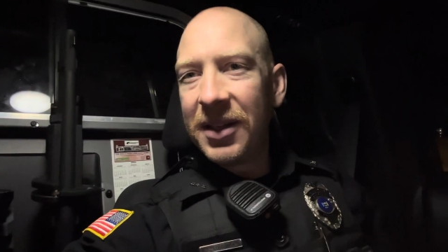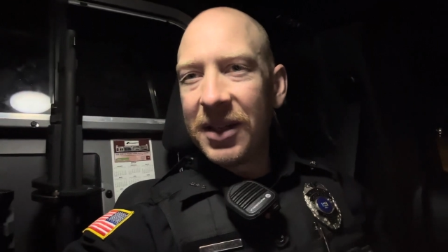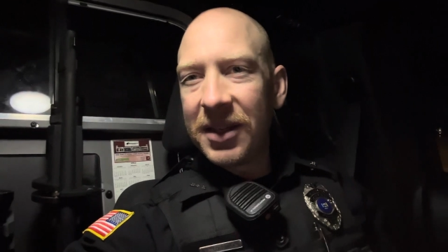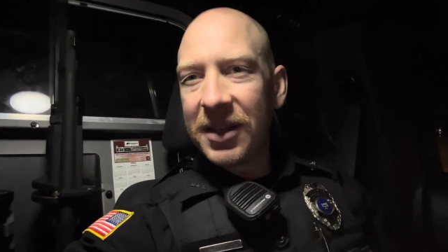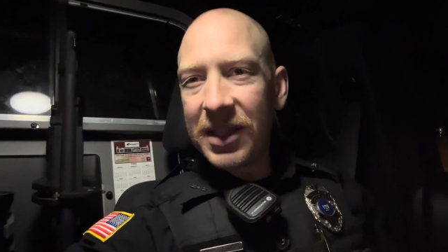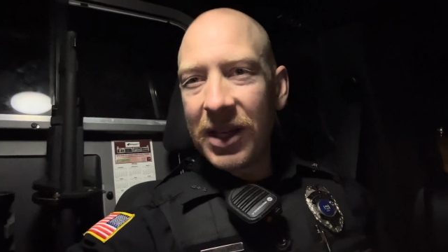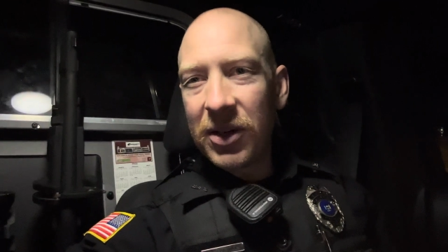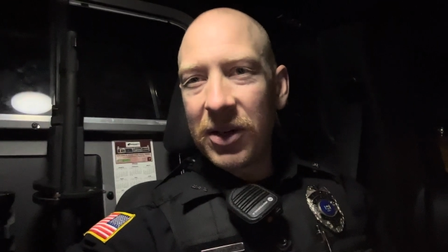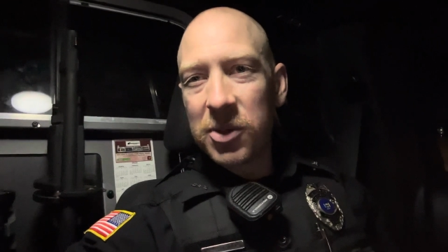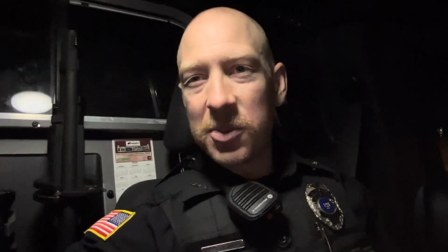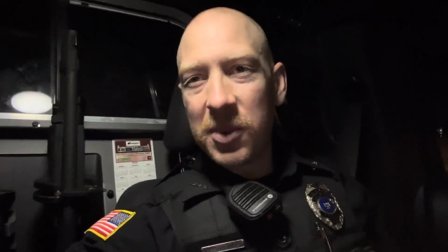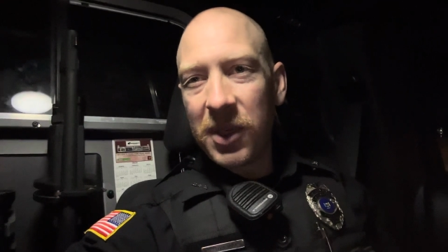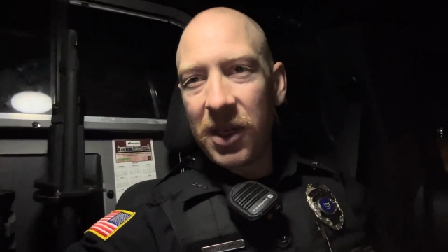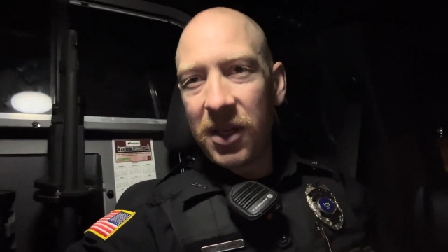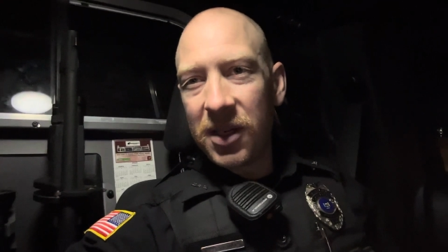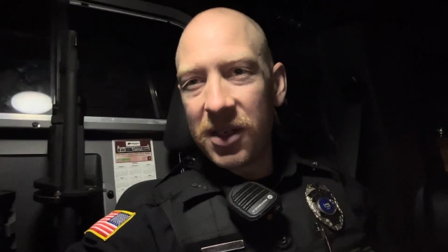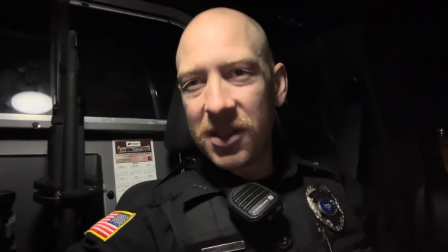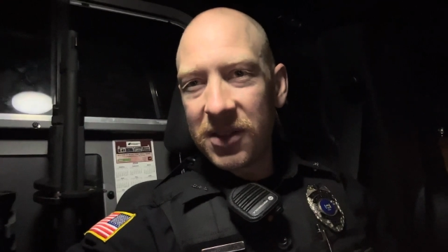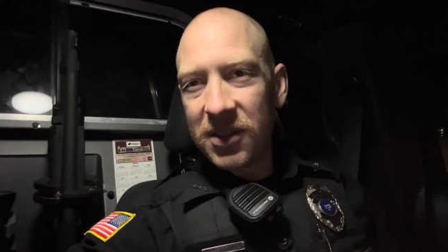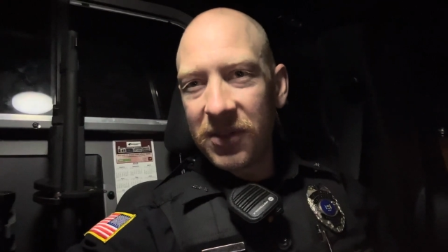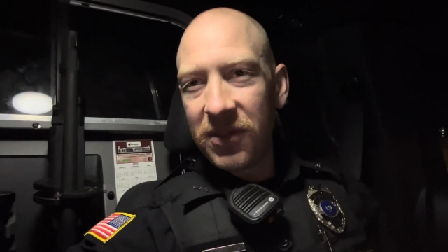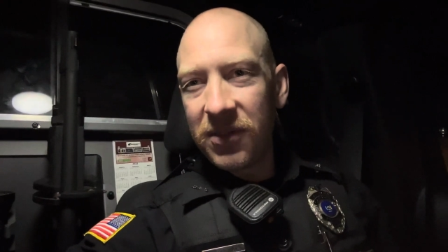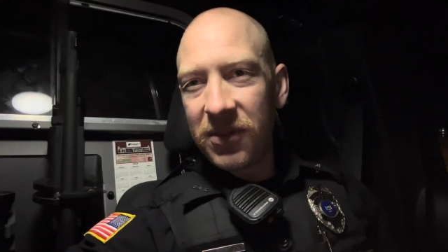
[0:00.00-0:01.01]
And that was
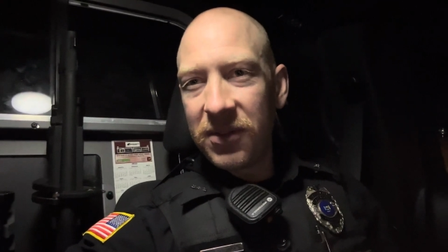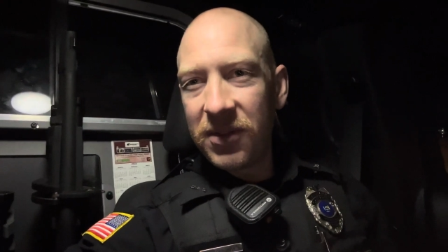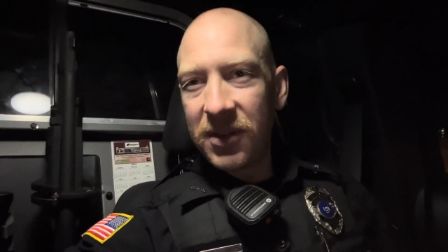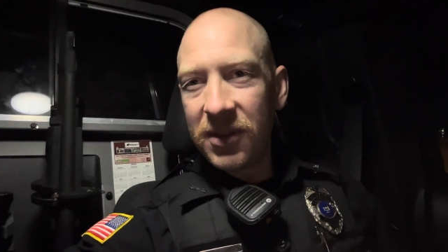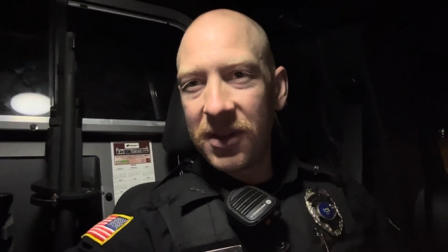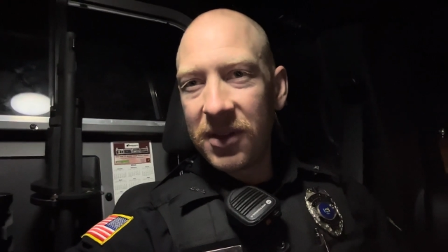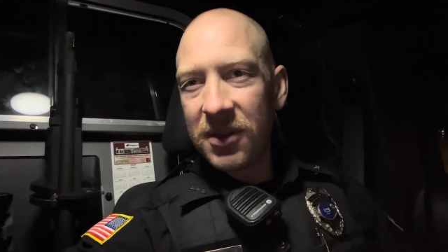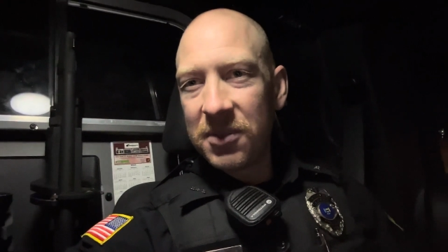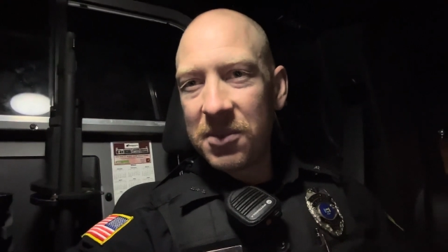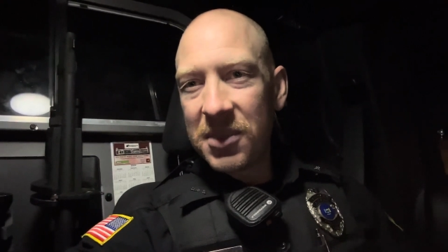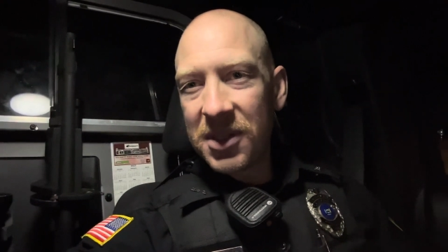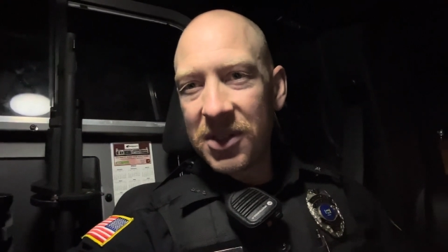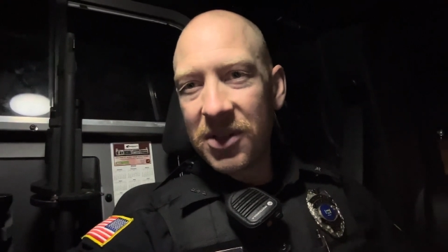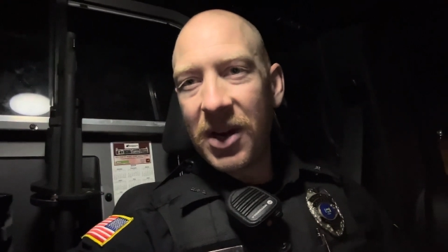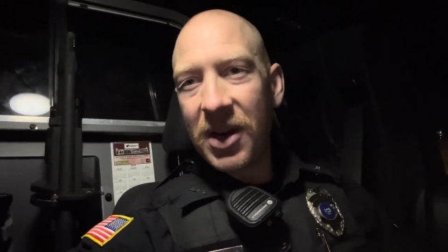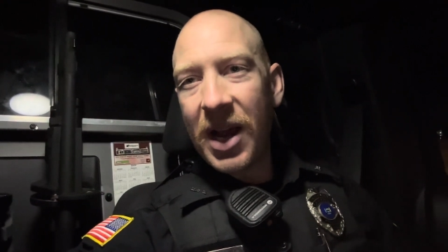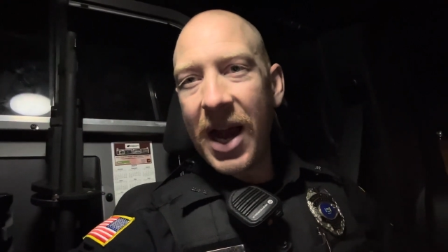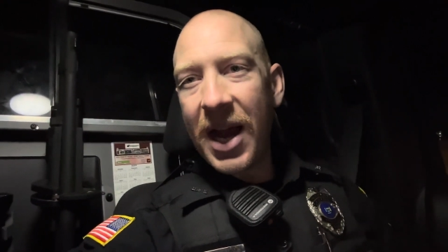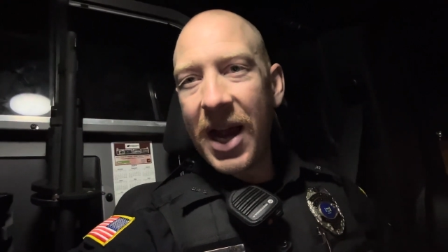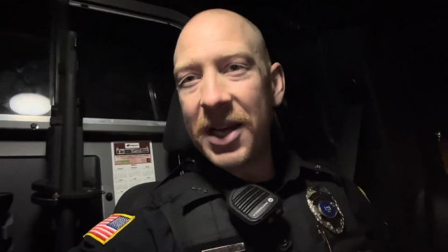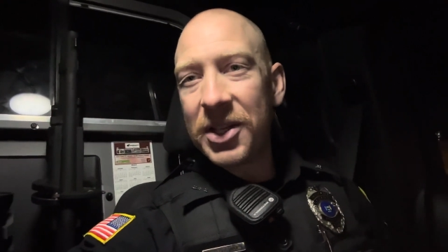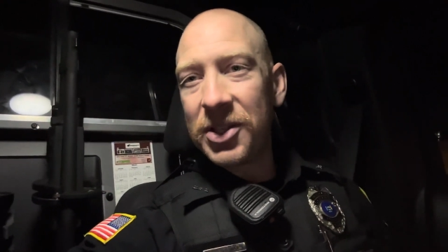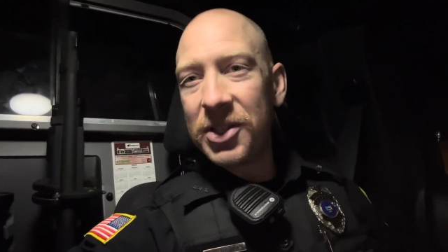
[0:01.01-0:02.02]
because of Mr.
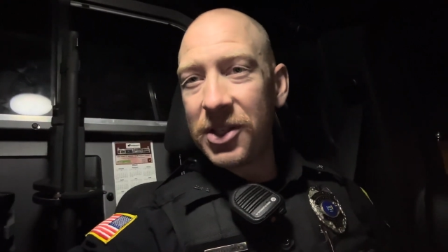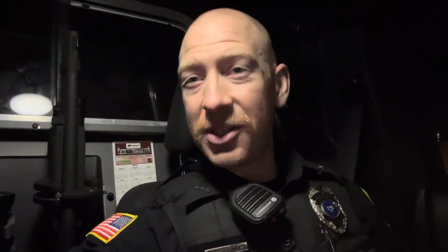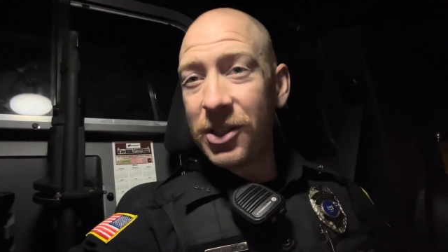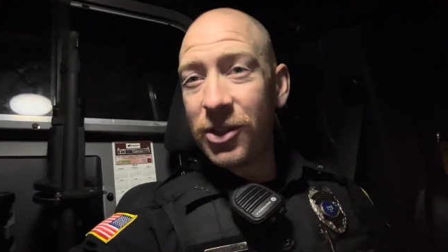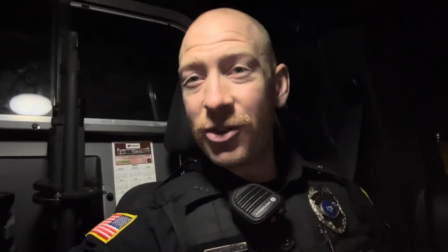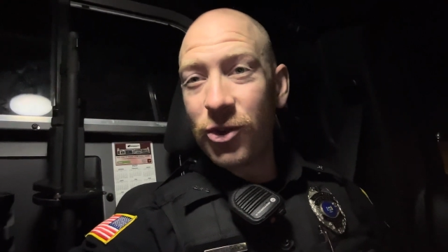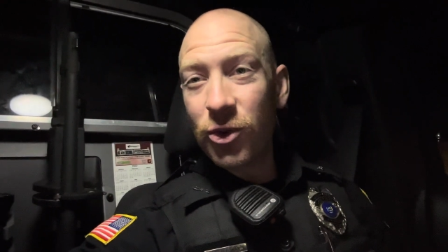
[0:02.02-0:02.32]
Hodge's